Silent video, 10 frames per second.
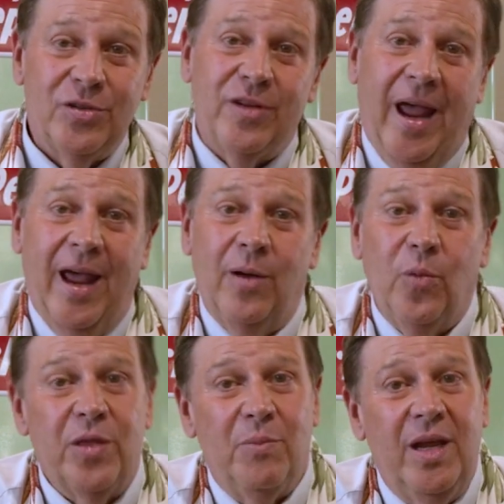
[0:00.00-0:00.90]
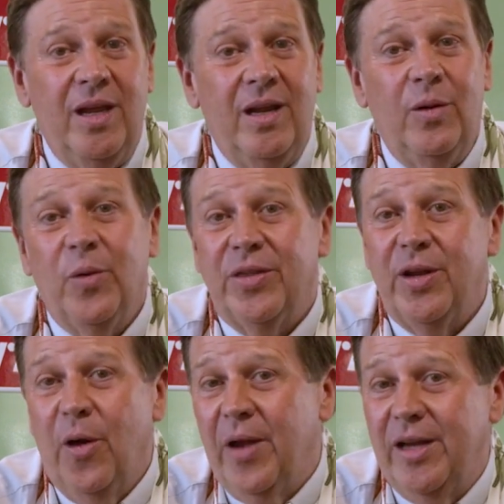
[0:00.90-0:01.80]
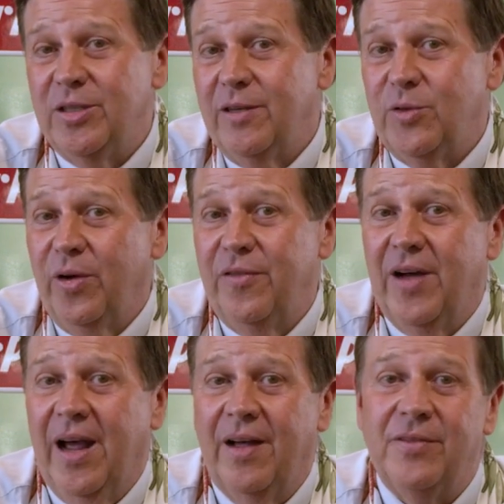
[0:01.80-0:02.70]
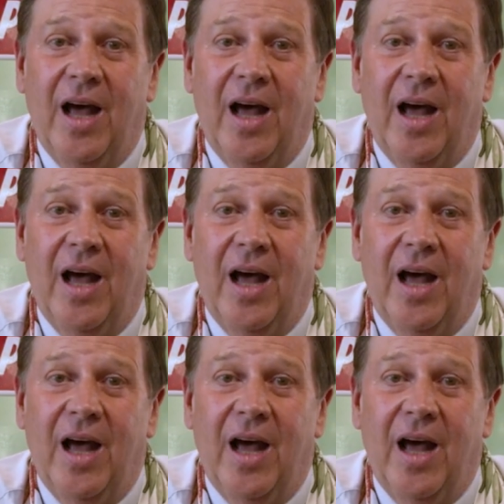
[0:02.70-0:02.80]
stand with me with a donation of $25,